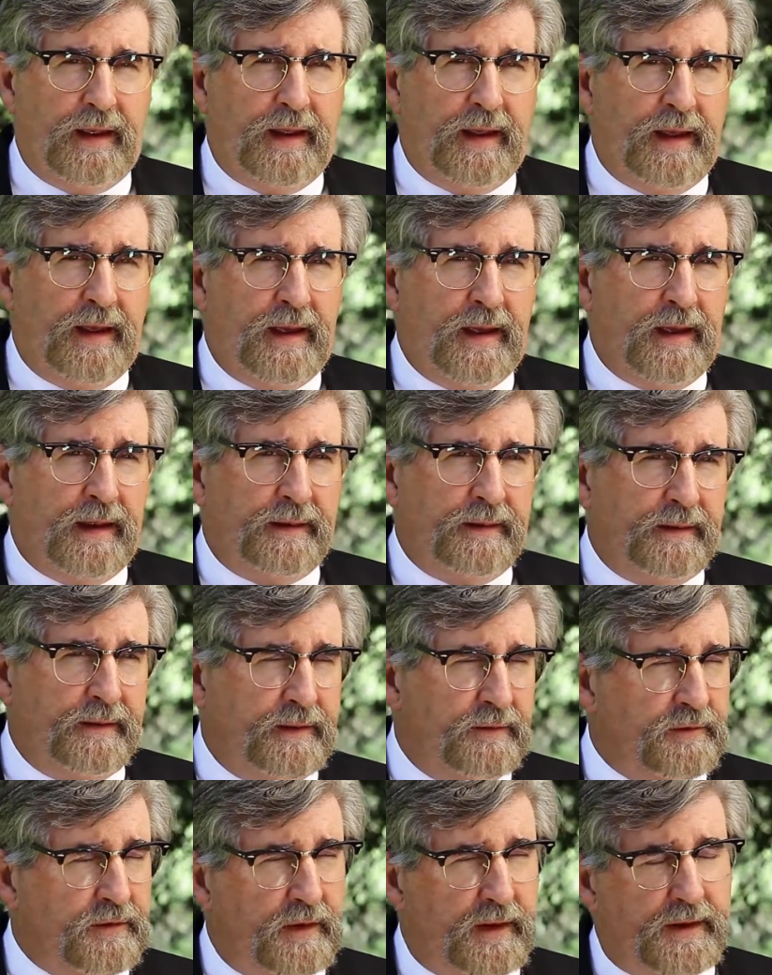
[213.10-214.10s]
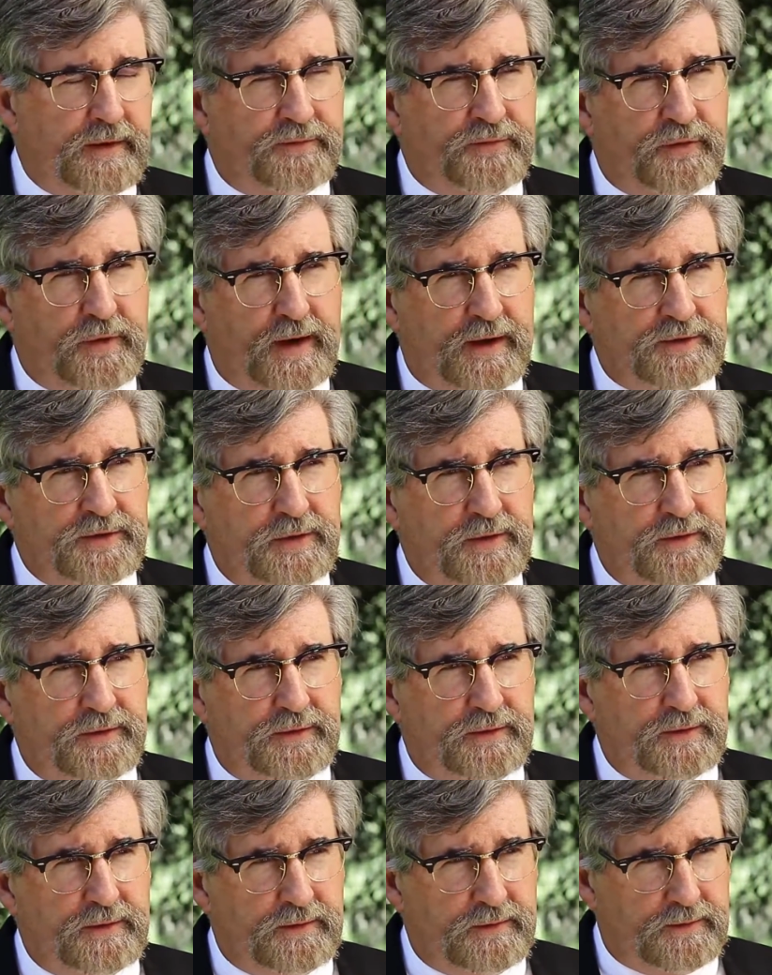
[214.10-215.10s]
And there's a lot of traction
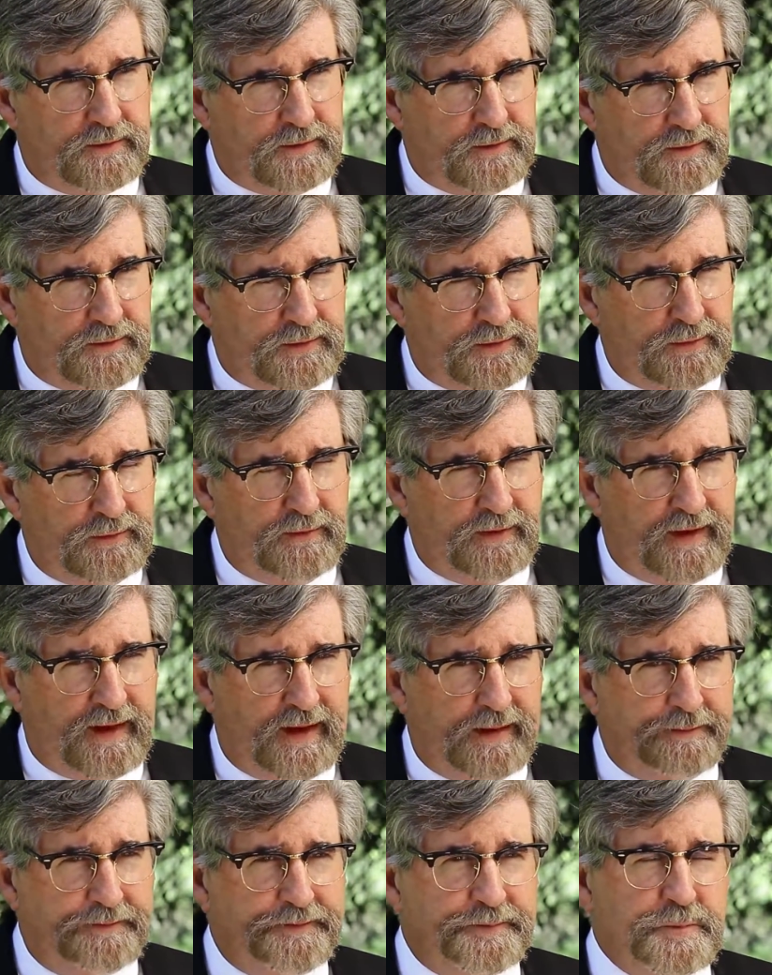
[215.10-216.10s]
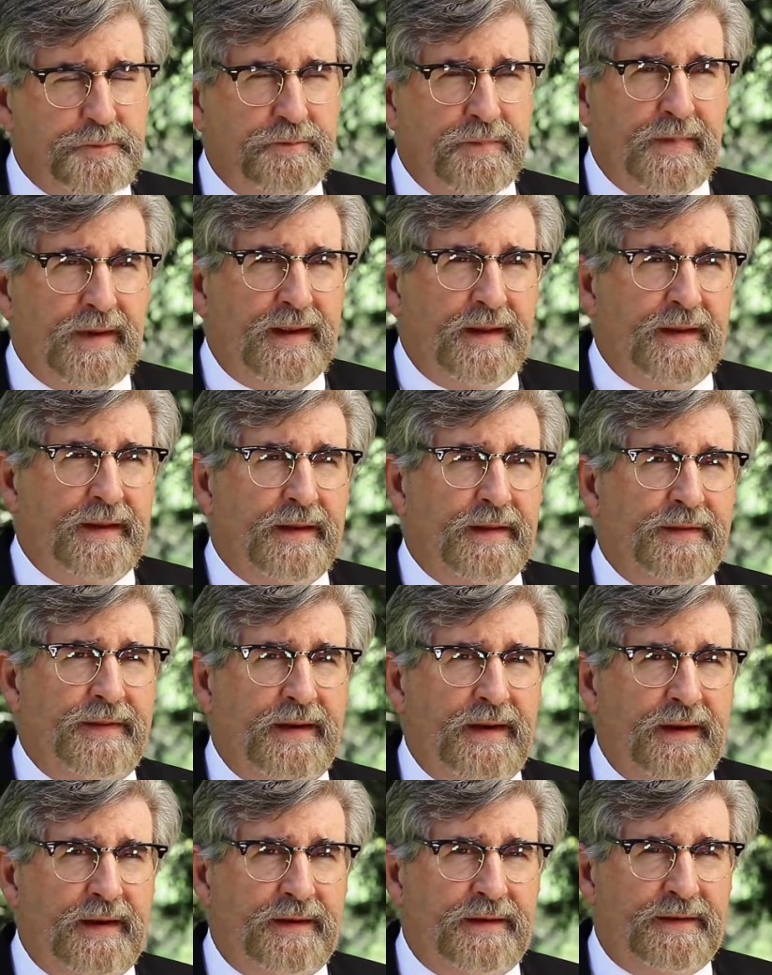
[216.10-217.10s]
to that.
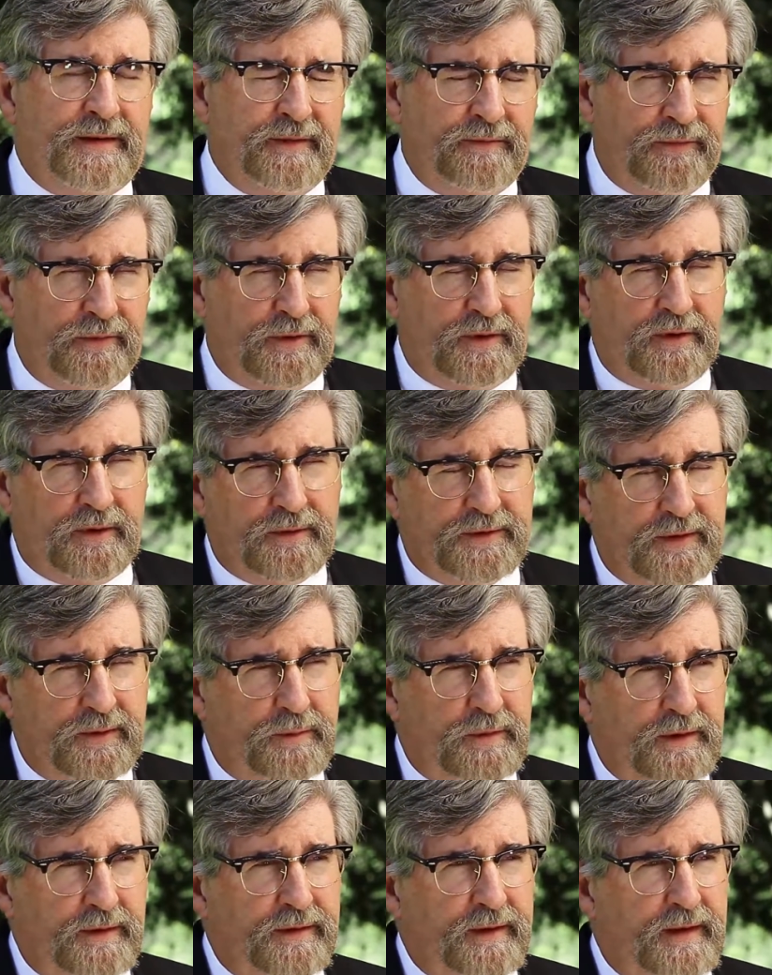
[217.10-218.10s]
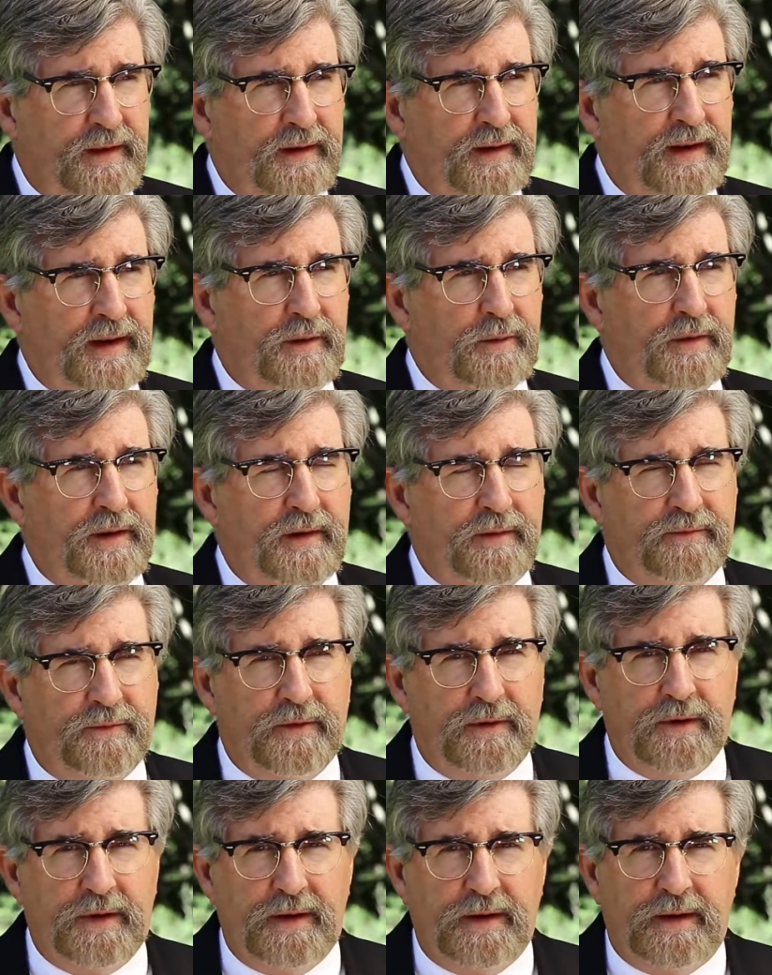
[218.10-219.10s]
The difficulty with that,
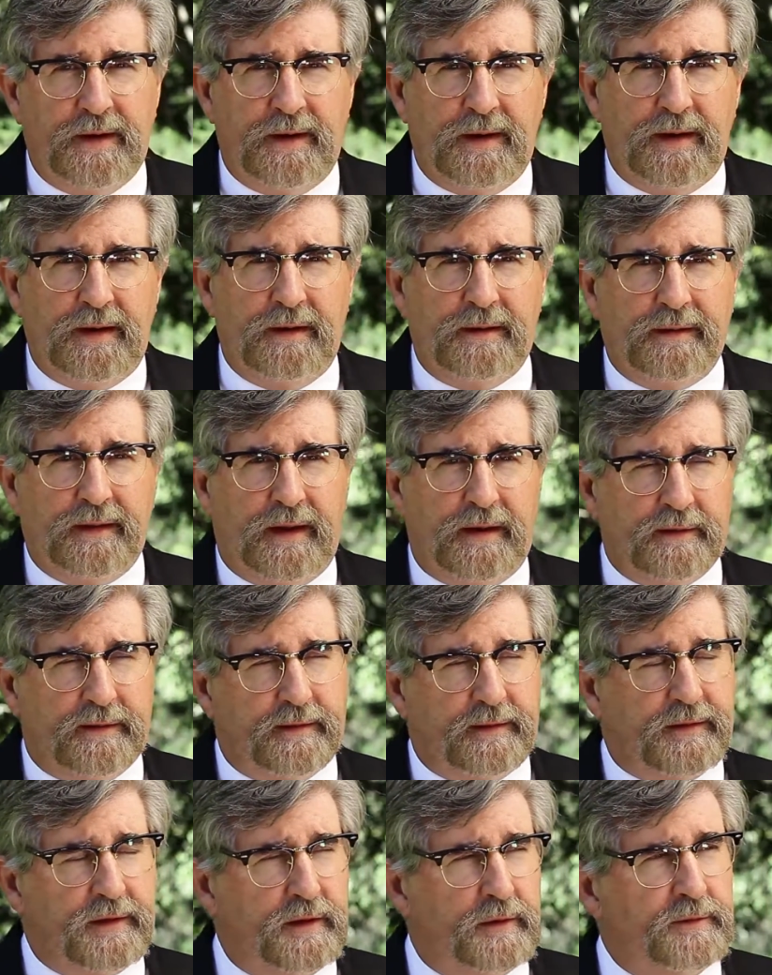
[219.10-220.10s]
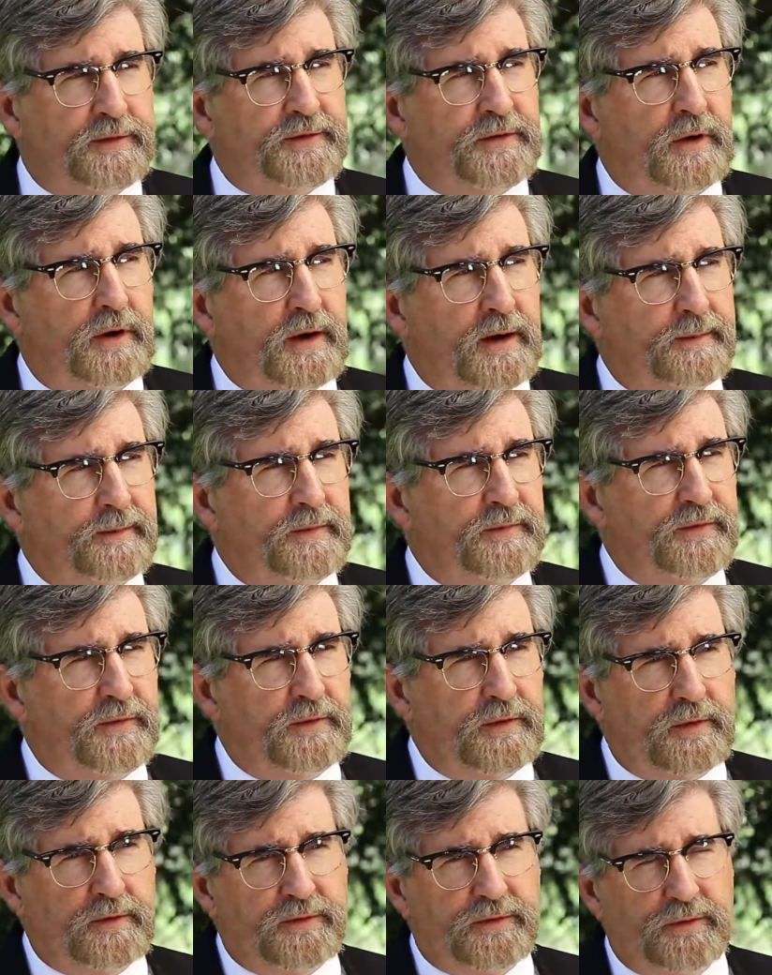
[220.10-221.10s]
however, is that it's a slow start
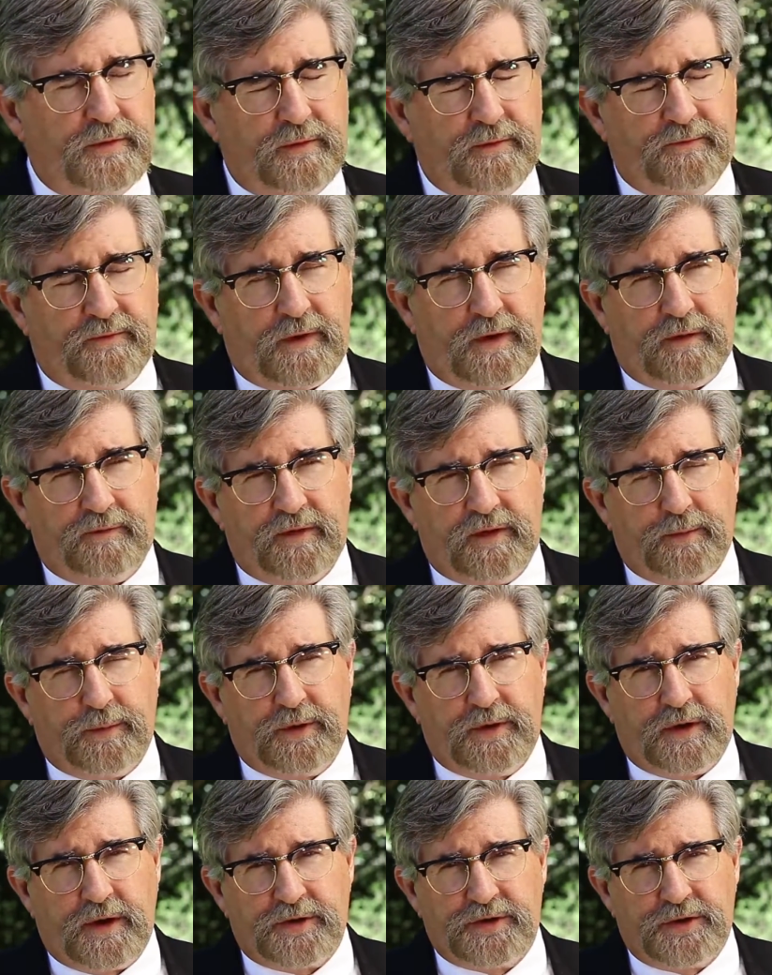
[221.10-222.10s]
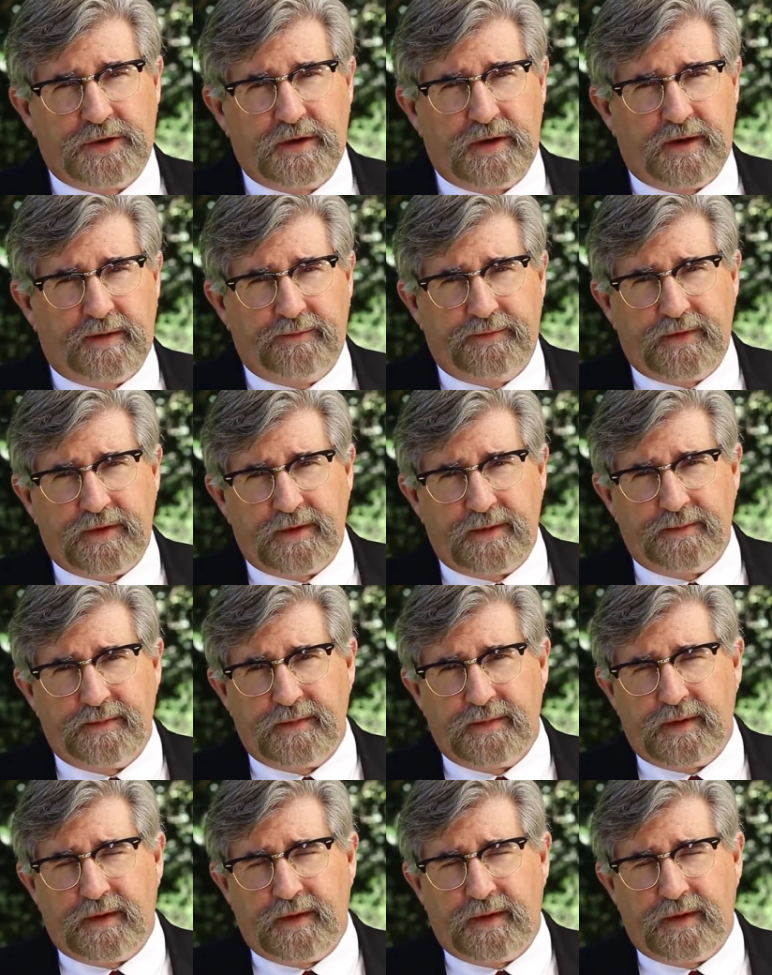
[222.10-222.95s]
for those who are involved in the production of the